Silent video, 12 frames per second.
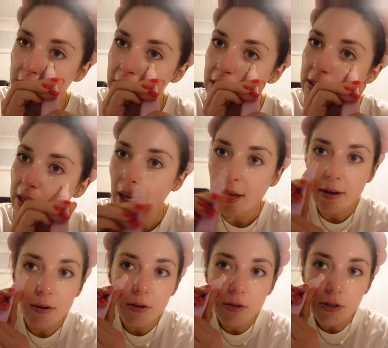
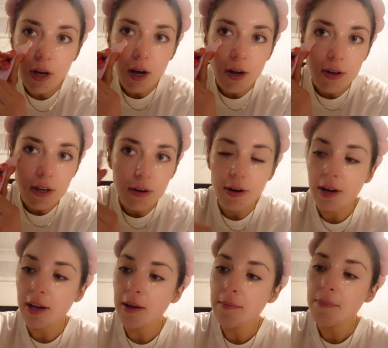Skin Under Eye
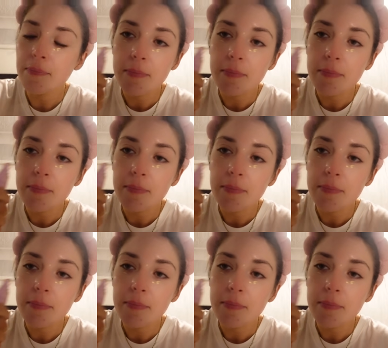Cream.